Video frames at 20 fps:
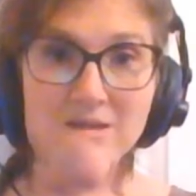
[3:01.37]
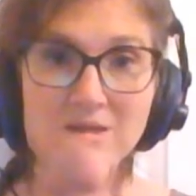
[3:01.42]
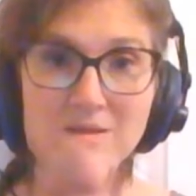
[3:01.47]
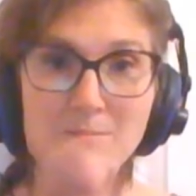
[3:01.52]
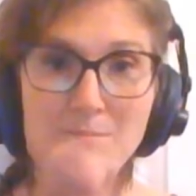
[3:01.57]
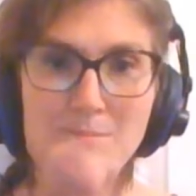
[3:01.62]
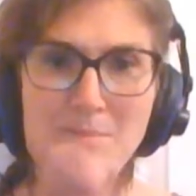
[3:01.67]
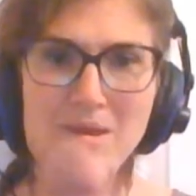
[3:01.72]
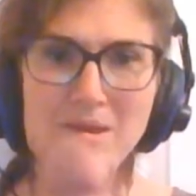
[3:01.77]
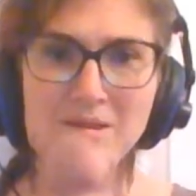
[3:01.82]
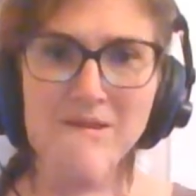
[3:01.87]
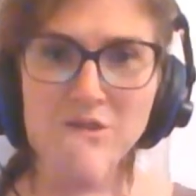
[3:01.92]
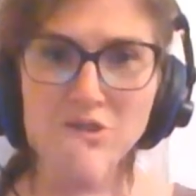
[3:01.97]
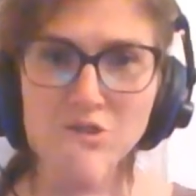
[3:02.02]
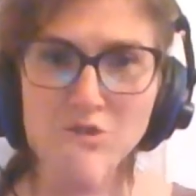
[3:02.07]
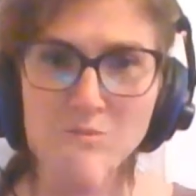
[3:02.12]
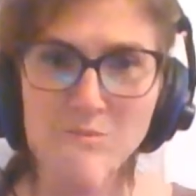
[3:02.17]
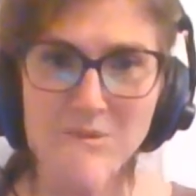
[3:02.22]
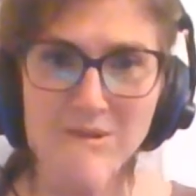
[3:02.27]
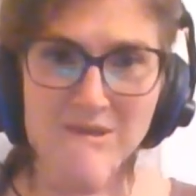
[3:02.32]
The belly
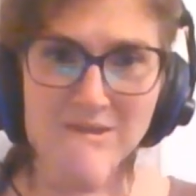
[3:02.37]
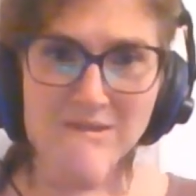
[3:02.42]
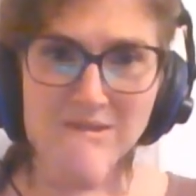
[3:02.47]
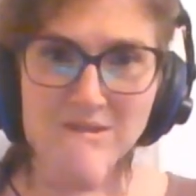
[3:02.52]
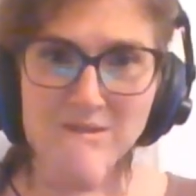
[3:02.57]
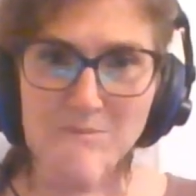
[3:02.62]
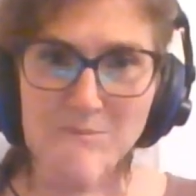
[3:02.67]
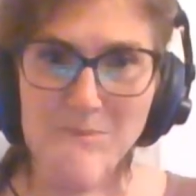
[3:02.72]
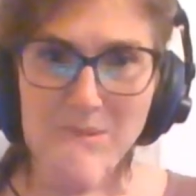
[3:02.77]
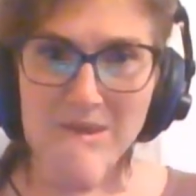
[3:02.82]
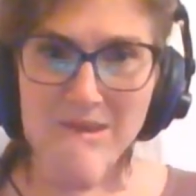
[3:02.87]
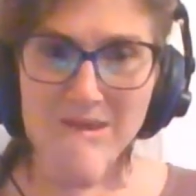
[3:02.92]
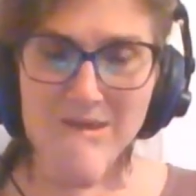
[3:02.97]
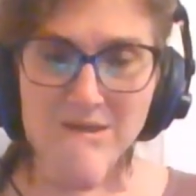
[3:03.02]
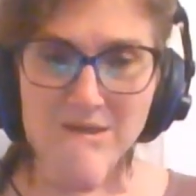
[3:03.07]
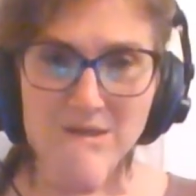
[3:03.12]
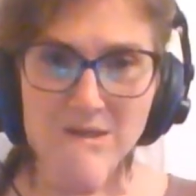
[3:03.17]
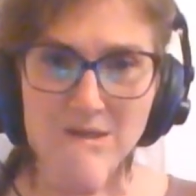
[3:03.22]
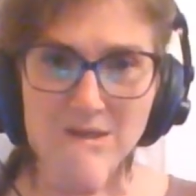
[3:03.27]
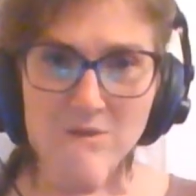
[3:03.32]
should be
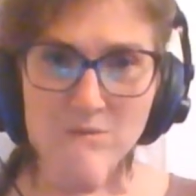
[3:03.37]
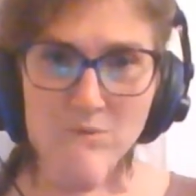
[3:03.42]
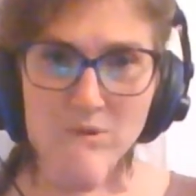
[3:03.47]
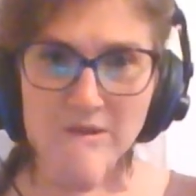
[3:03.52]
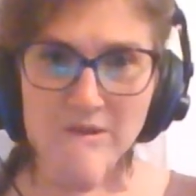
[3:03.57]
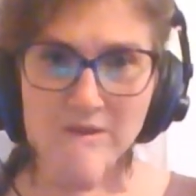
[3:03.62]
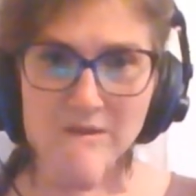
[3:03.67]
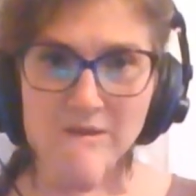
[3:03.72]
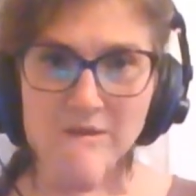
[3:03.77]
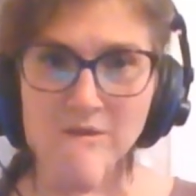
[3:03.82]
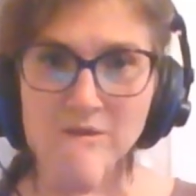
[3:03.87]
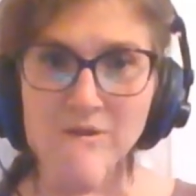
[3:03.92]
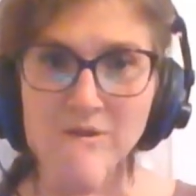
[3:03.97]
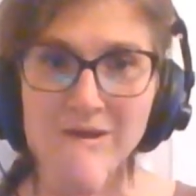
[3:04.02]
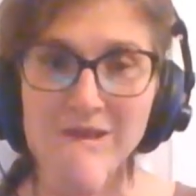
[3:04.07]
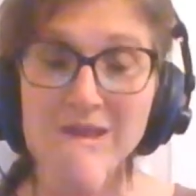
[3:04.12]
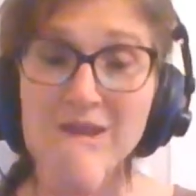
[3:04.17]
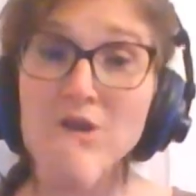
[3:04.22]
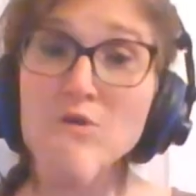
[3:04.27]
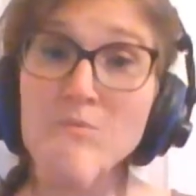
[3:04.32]
expanding with a little
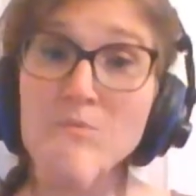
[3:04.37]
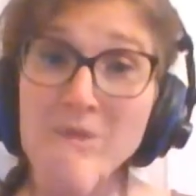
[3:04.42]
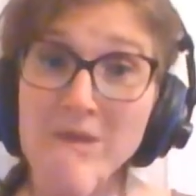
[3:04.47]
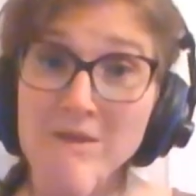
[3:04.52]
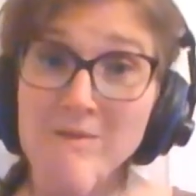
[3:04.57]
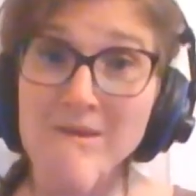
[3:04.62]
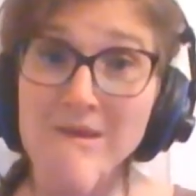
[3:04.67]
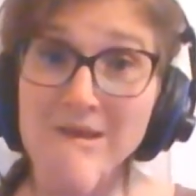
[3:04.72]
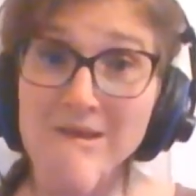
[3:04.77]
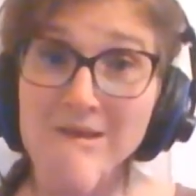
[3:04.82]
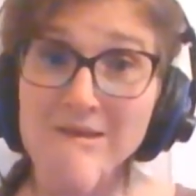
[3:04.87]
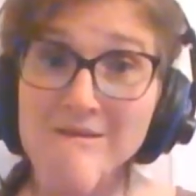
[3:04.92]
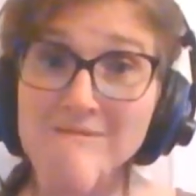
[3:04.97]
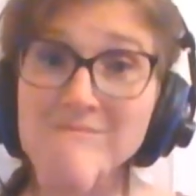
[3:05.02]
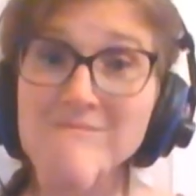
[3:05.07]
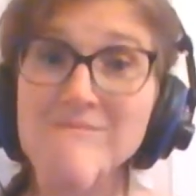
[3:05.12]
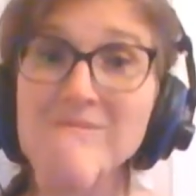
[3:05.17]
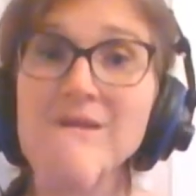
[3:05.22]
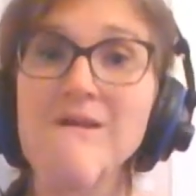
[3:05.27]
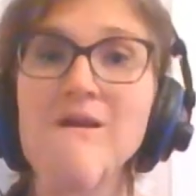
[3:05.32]
air baby.
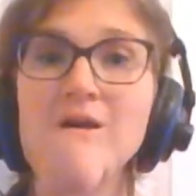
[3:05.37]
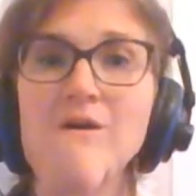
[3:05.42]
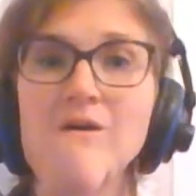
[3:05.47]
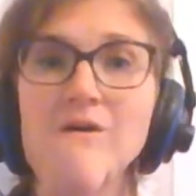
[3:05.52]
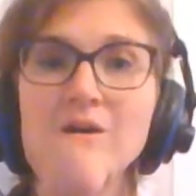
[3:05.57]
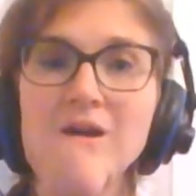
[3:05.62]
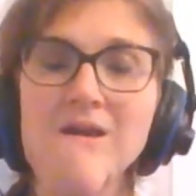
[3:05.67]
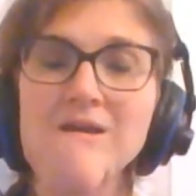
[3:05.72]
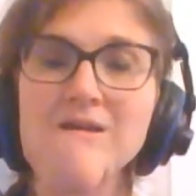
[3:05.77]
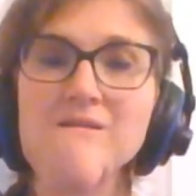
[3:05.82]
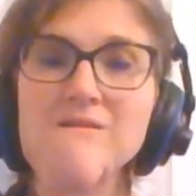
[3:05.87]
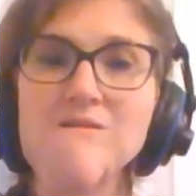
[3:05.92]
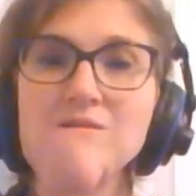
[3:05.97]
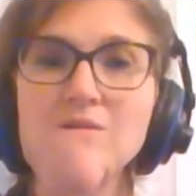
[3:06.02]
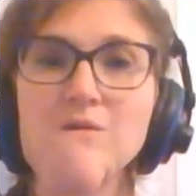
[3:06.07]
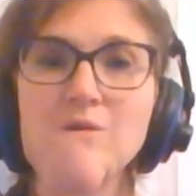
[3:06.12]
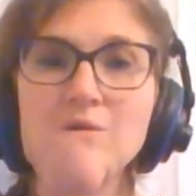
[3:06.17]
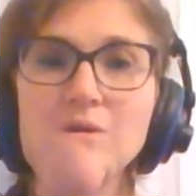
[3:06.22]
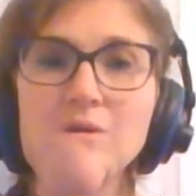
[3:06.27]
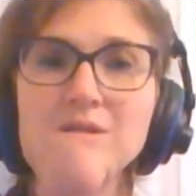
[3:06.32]
Okay,
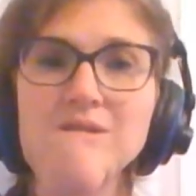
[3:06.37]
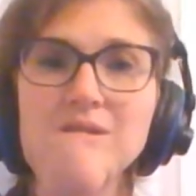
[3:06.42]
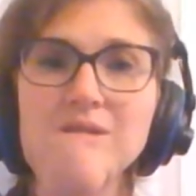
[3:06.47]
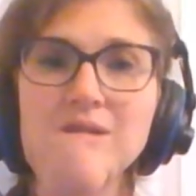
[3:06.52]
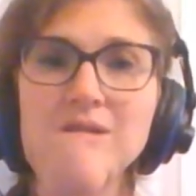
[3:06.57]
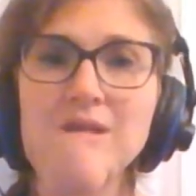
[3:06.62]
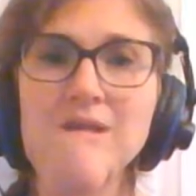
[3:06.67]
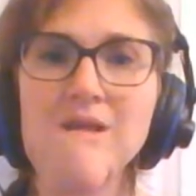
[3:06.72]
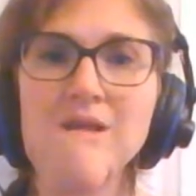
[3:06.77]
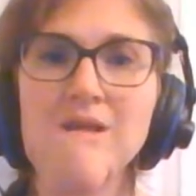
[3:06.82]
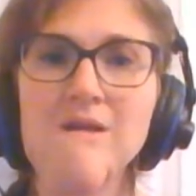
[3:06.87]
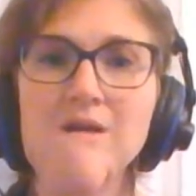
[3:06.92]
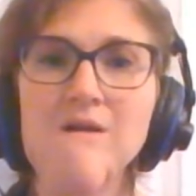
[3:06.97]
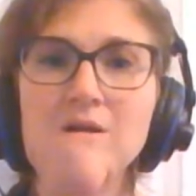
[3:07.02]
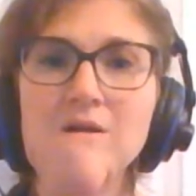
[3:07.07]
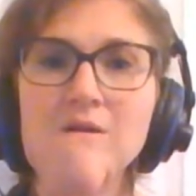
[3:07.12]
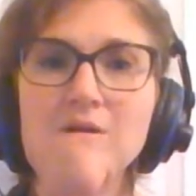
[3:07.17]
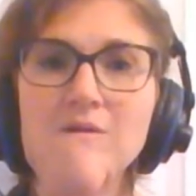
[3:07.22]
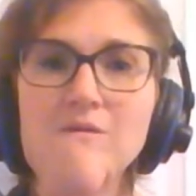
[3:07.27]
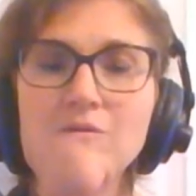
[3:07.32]
so let's inhale
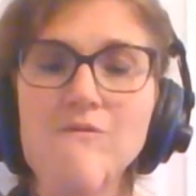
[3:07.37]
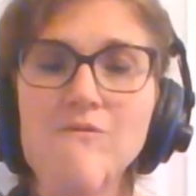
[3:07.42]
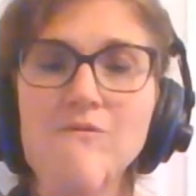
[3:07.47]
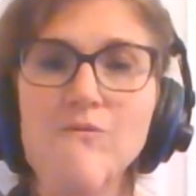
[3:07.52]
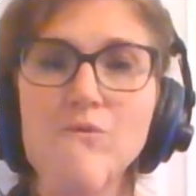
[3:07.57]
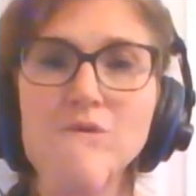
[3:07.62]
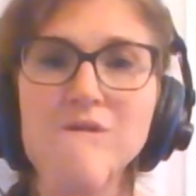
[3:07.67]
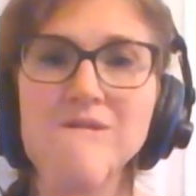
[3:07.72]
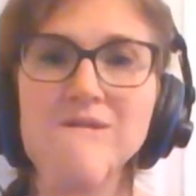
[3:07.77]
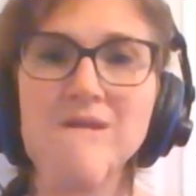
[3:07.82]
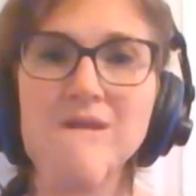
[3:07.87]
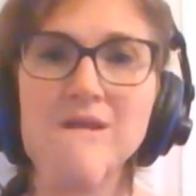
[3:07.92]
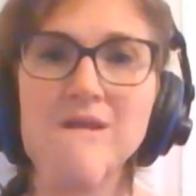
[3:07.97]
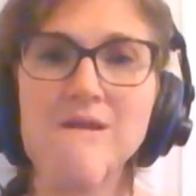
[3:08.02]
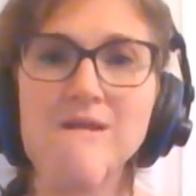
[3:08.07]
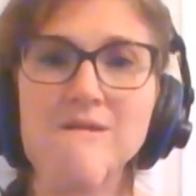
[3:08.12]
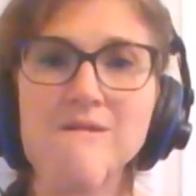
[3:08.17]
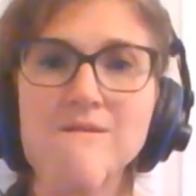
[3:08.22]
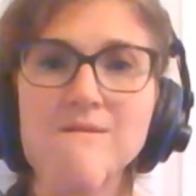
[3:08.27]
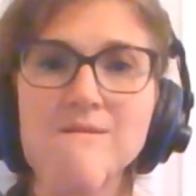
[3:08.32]
4
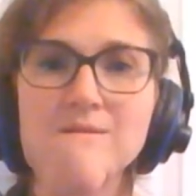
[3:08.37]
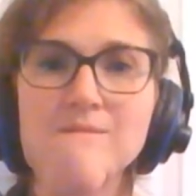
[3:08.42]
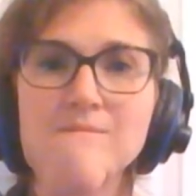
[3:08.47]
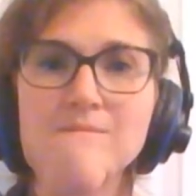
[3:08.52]
seconds.